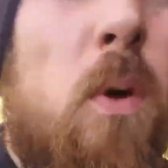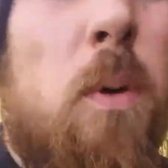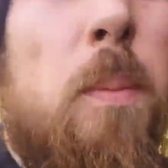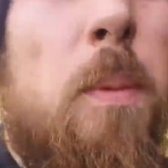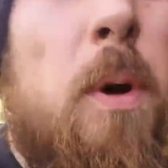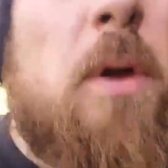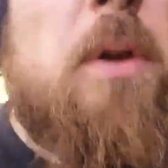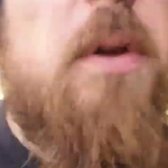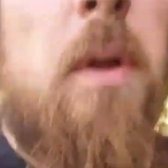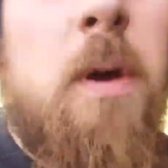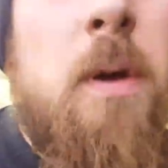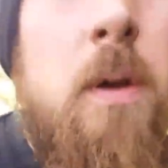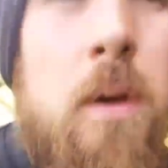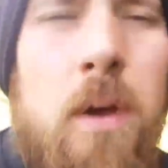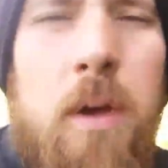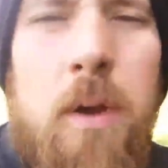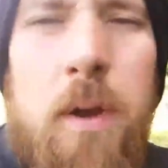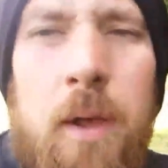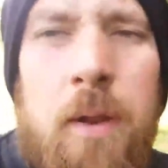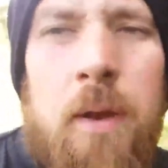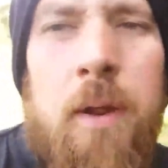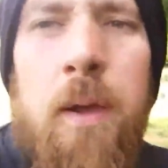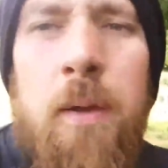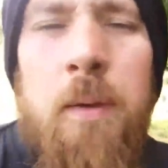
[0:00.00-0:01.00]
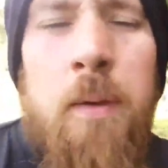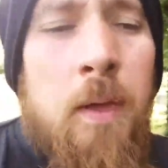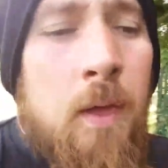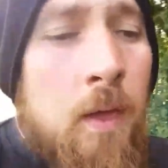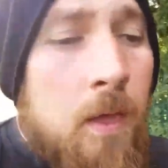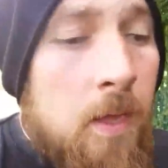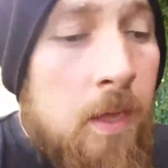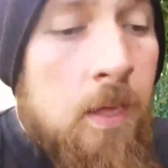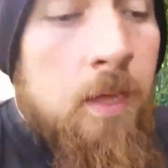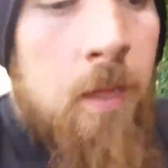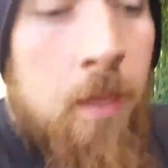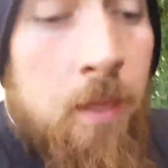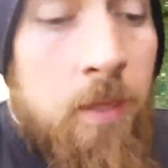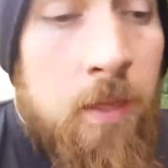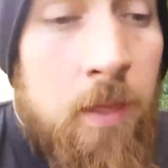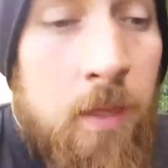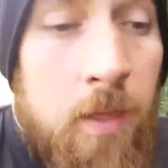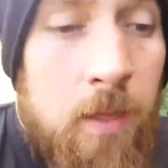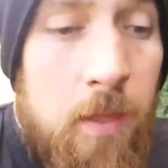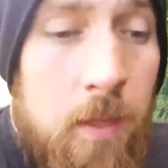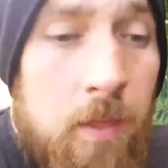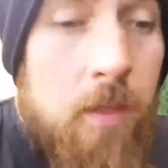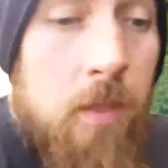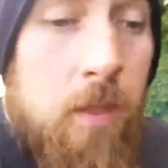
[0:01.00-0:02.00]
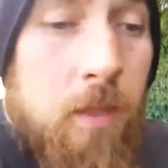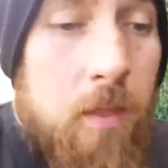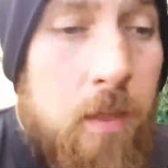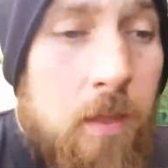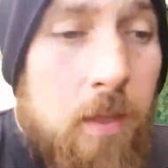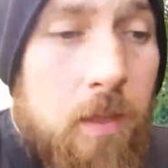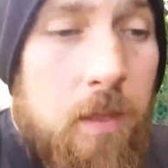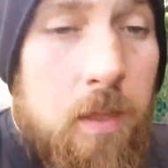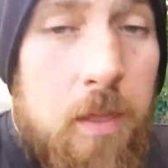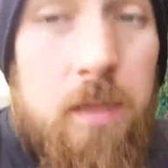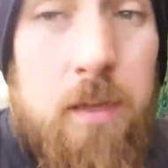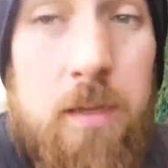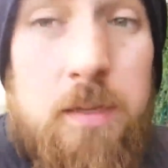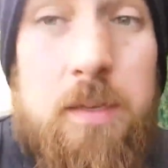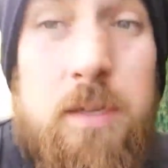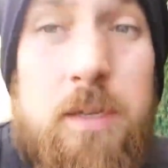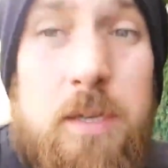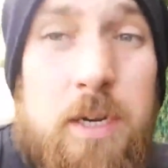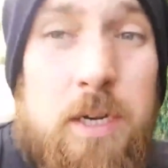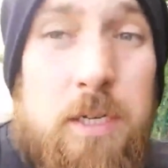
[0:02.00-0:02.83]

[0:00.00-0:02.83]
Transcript: or I might not, I don't know. Because